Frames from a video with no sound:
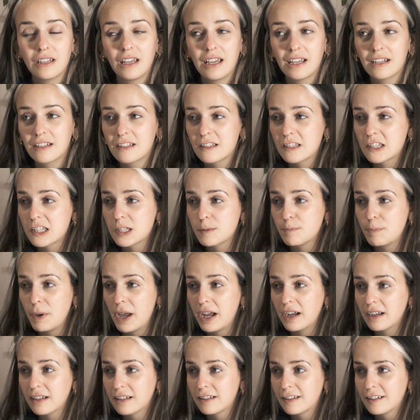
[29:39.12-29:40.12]

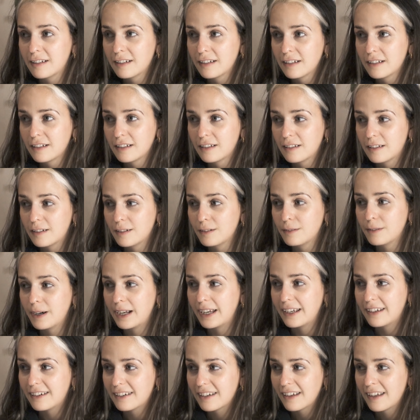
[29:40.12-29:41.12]
Expect to
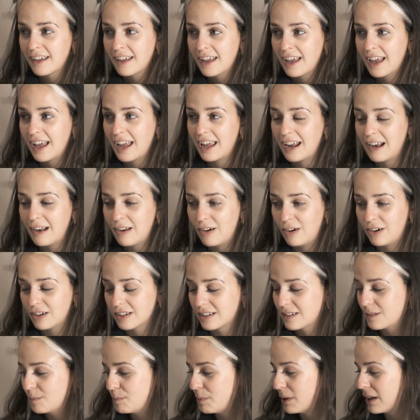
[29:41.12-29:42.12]
wait a
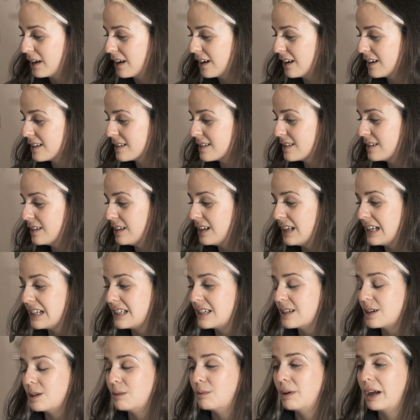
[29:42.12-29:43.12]
lot because you need
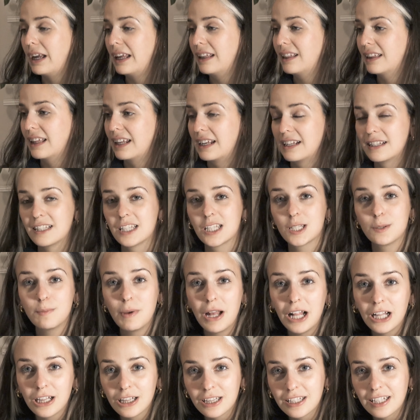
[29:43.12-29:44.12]
to wait that it's
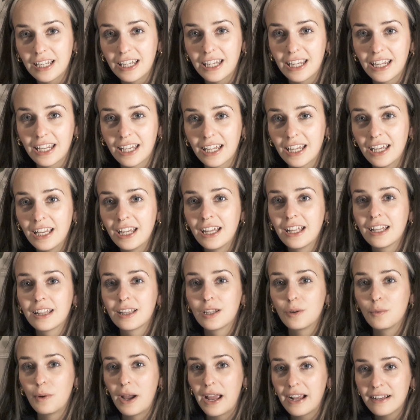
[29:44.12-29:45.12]
melting,
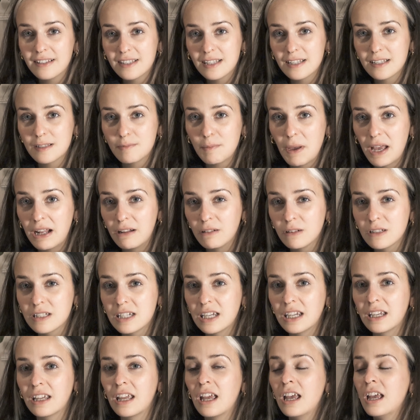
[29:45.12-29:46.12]
the wax is
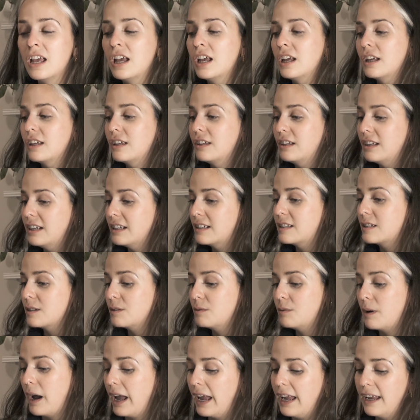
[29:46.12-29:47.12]
melting you need to
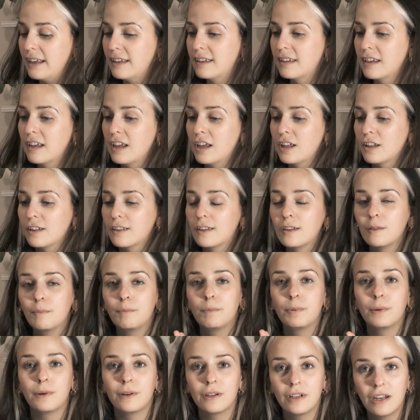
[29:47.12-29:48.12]
wait to
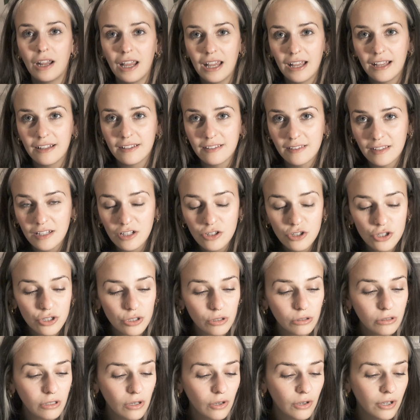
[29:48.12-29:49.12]
put
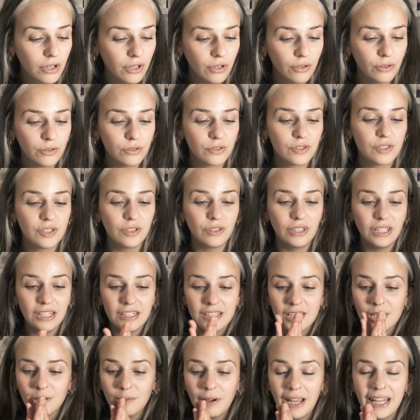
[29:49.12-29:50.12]
essential oils. You
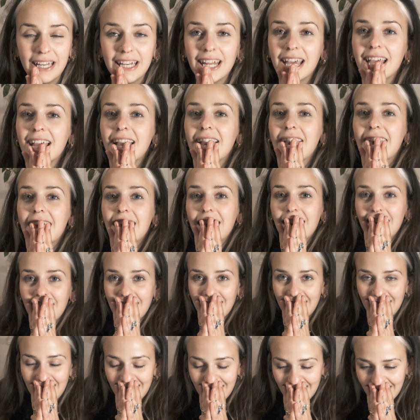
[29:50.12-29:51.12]
need to wait
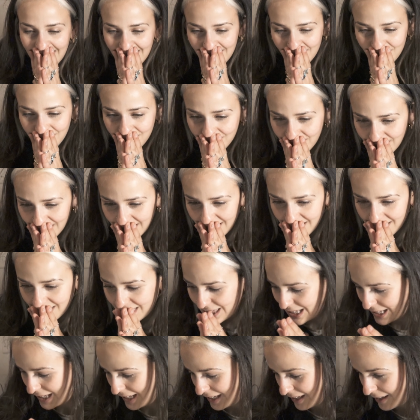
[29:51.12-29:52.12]

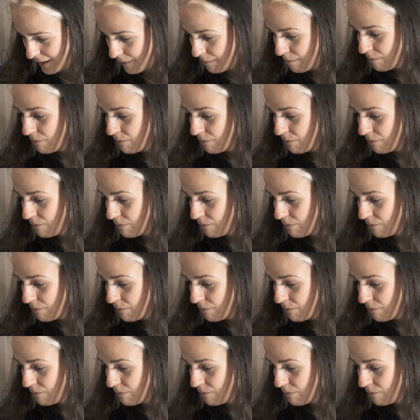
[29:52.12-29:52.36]
everything.